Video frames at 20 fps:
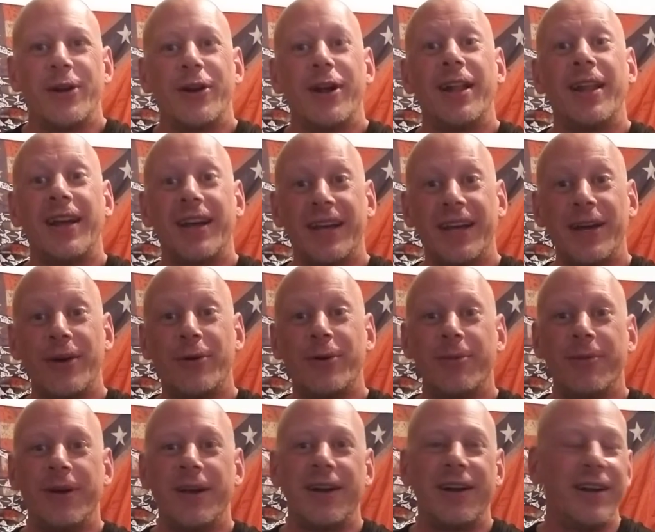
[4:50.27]
like that one
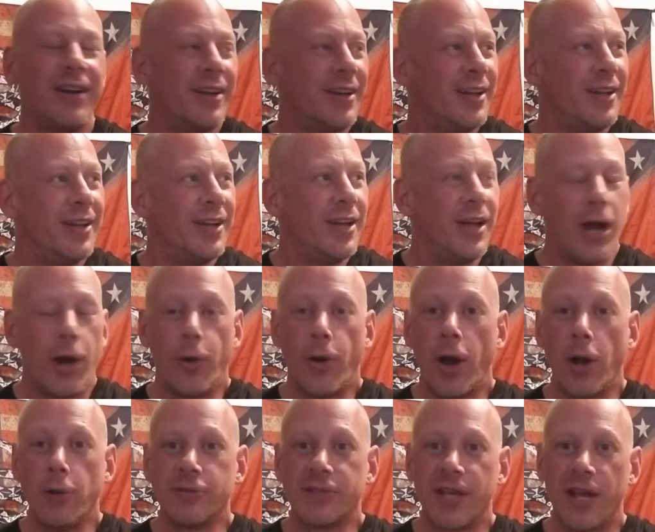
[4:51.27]
better. Oh,
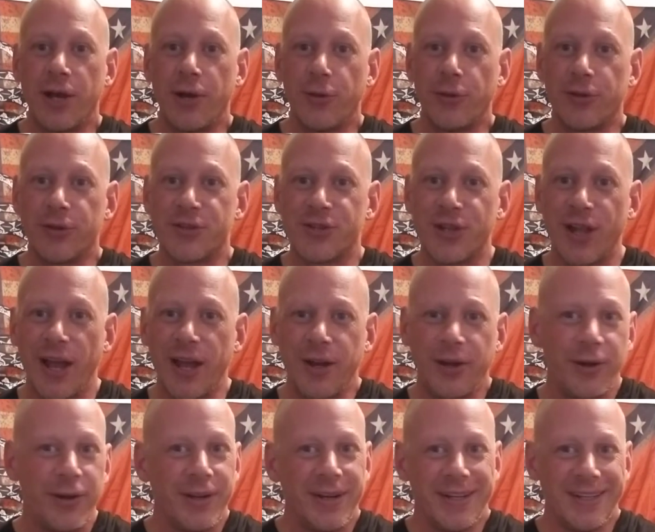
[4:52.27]
Hosier the
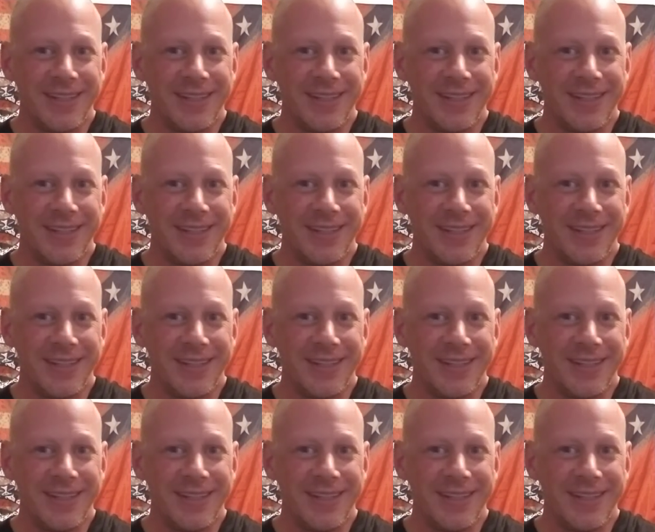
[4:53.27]
Slayer.